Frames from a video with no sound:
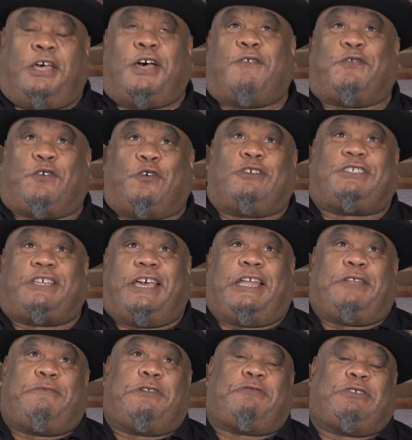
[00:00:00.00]
of course, the
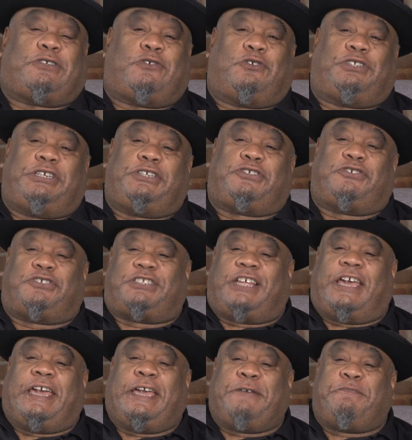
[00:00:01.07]
elementary school teachers,
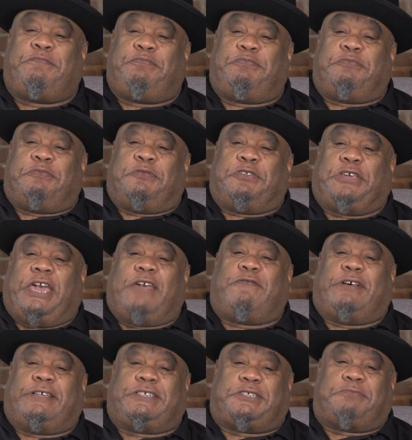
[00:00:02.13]
they gave
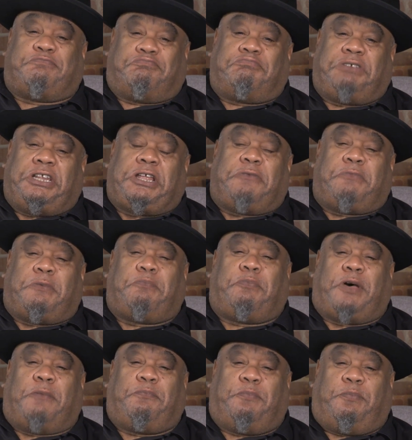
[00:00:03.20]
us, you know,
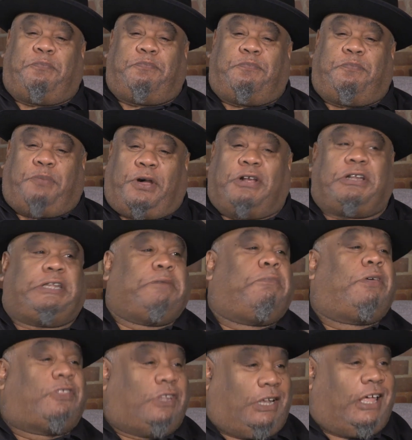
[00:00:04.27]
a partly
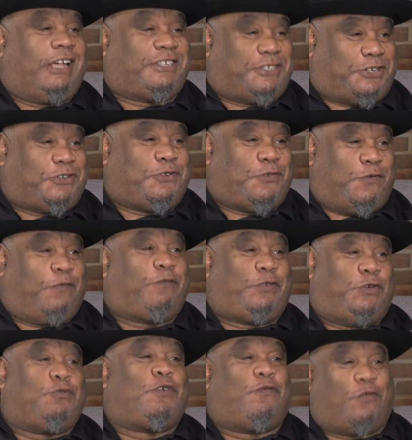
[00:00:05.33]
mythological
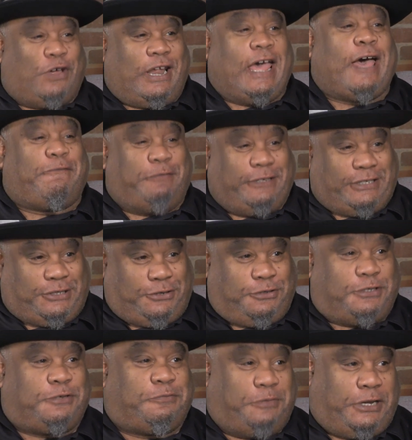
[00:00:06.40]
view of what happens to
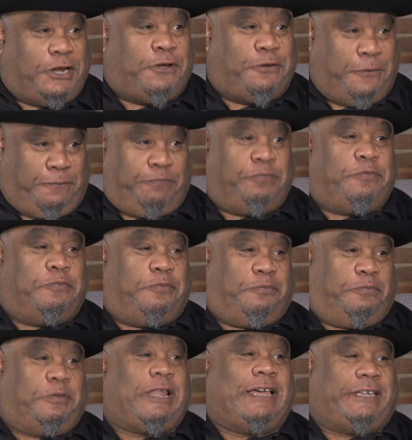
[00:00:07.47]
the, you know,
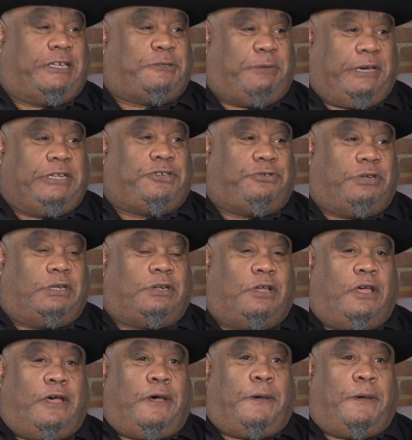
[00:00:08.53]
black expatriate,